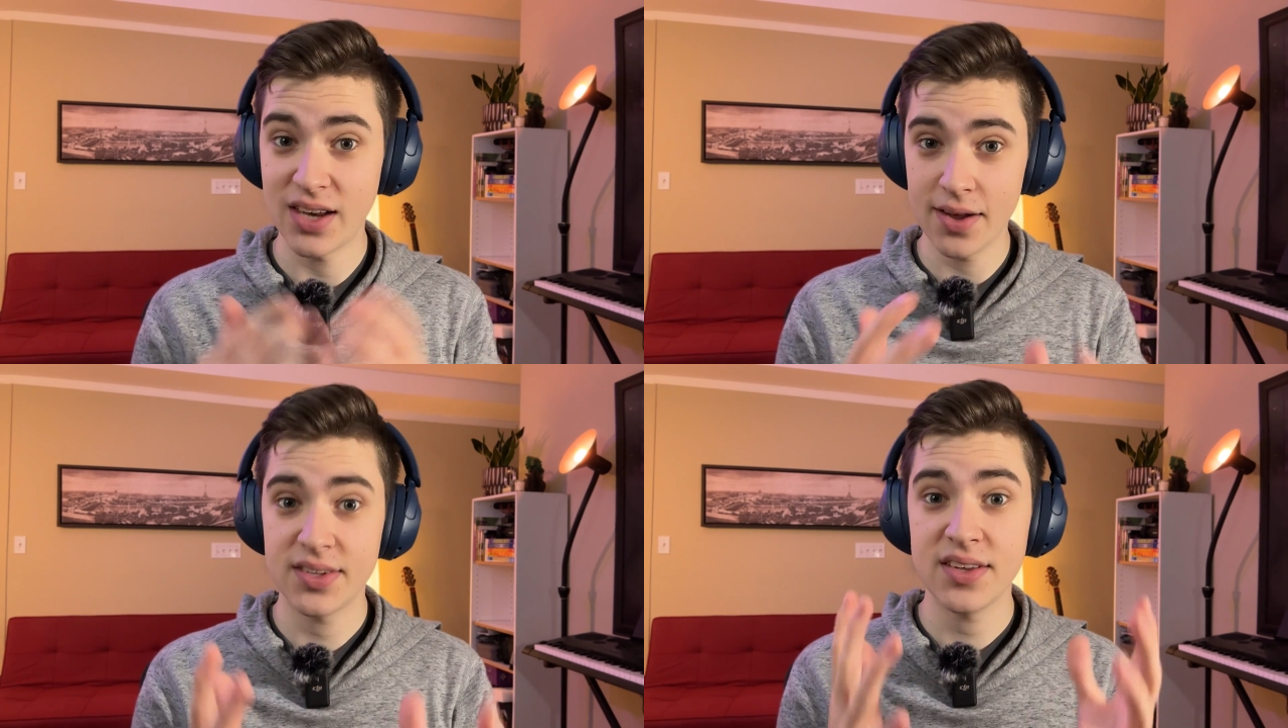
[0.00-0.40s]

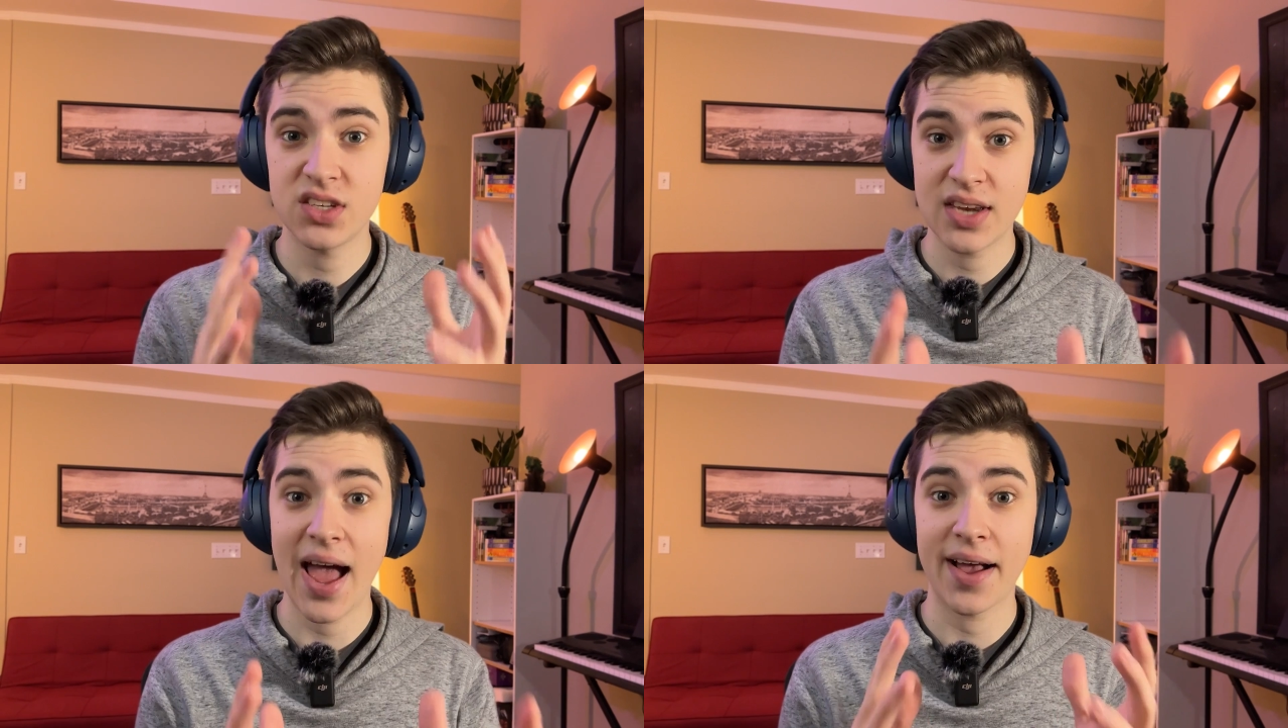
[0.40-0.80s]
does it
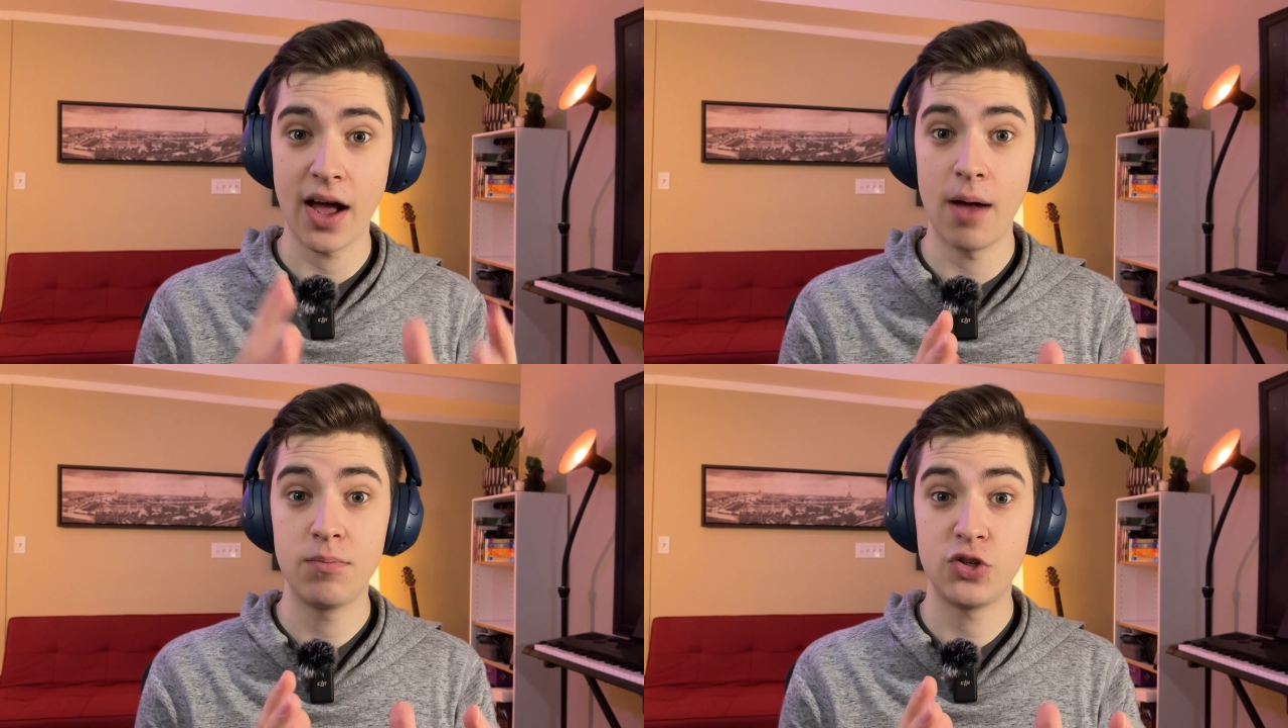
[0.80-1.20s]
stack
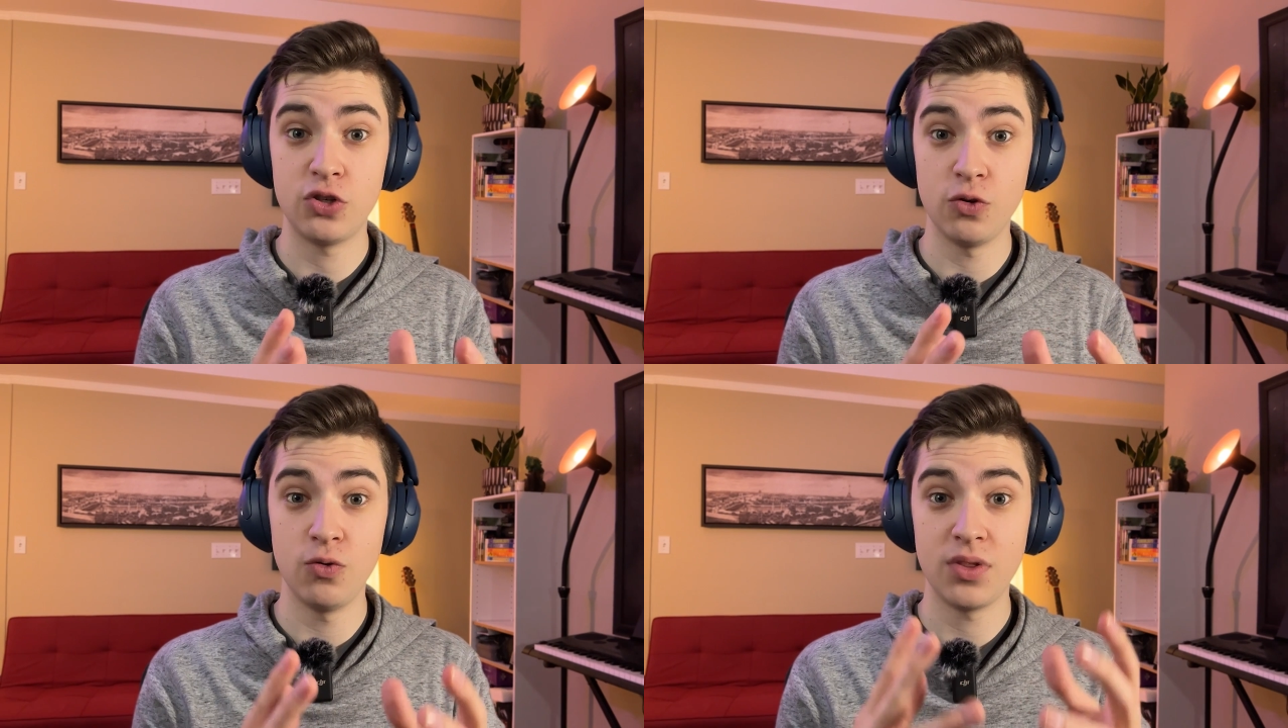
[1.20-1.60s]
up
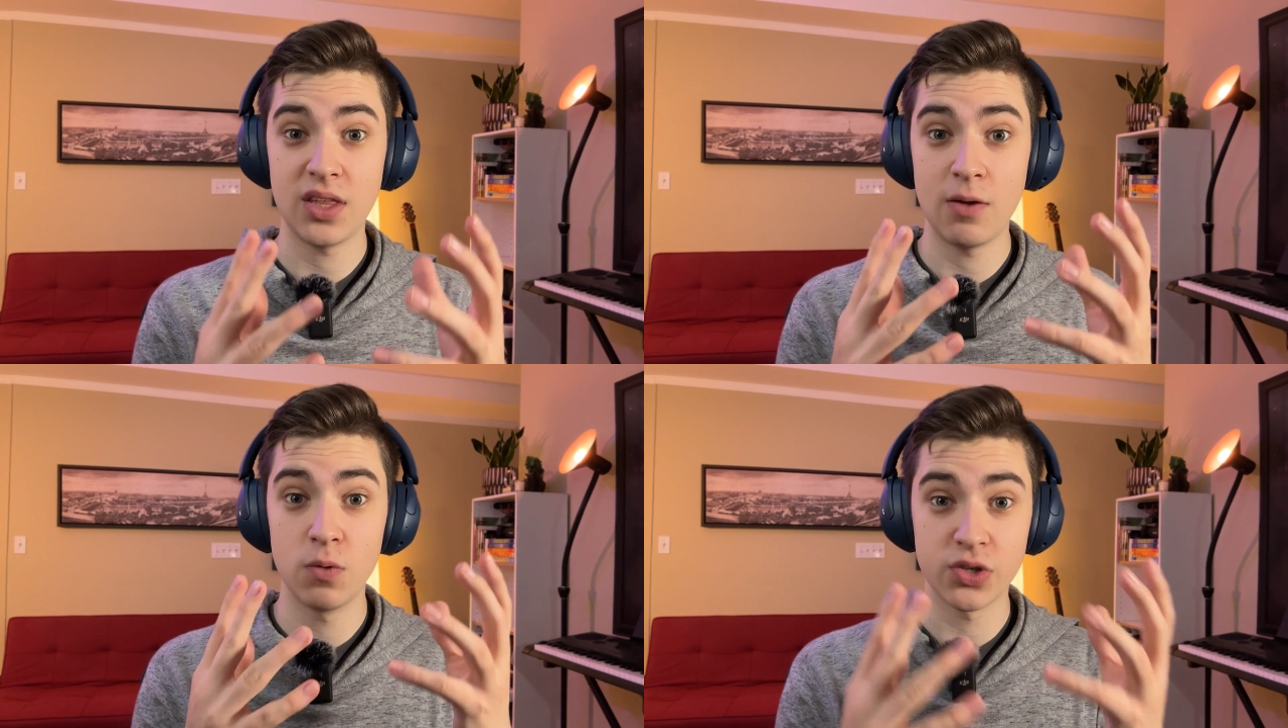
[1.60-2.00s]
to
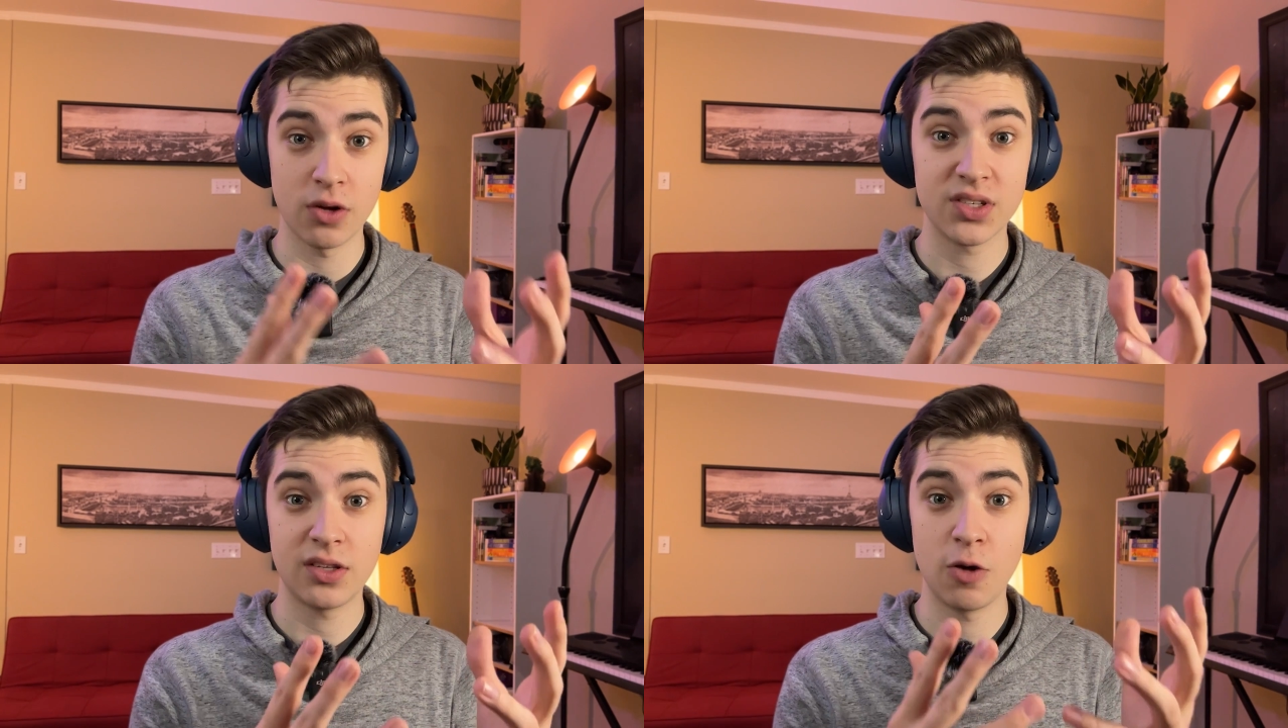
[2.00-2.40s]
the
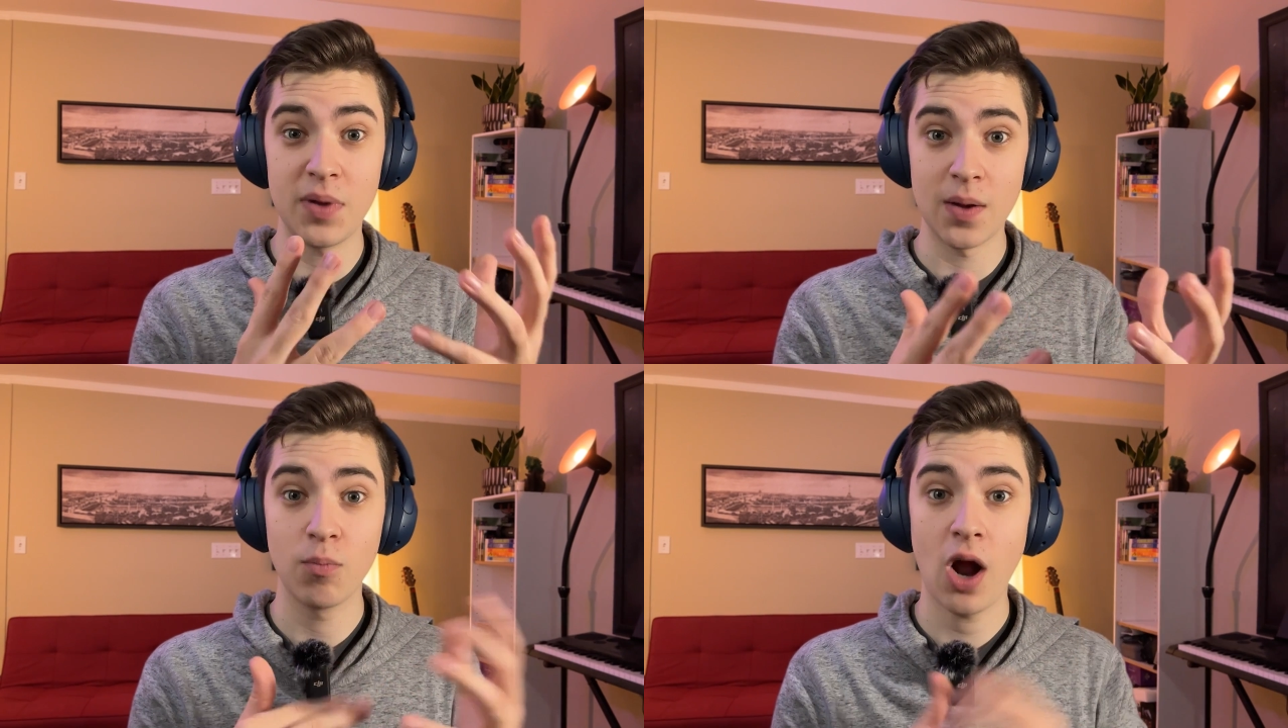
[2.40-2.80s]
results that are
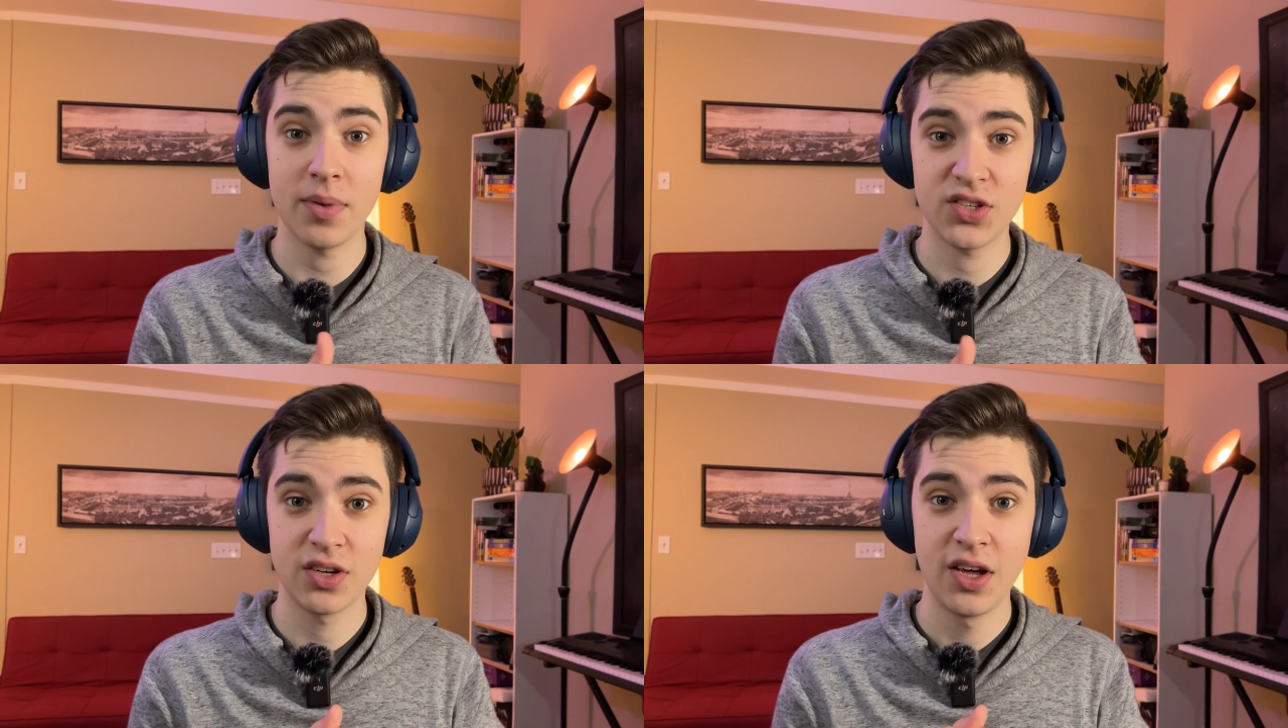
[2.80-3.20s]
being
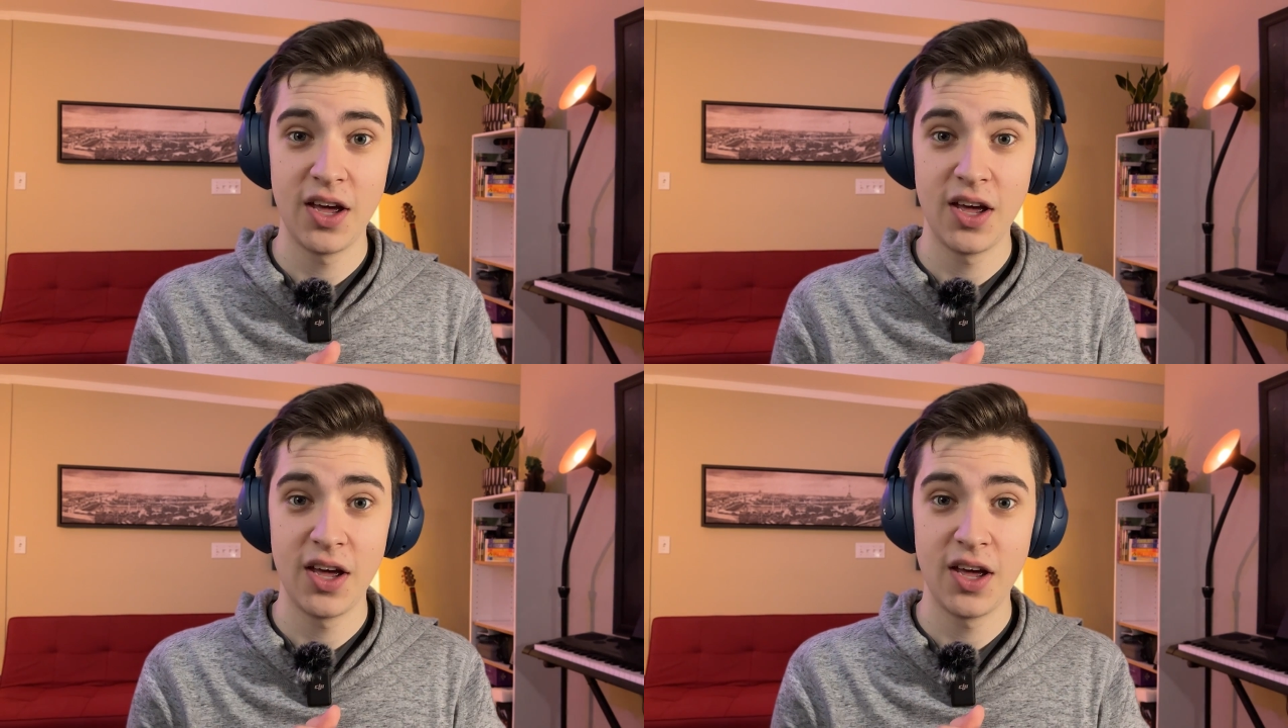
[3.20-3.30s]
promised?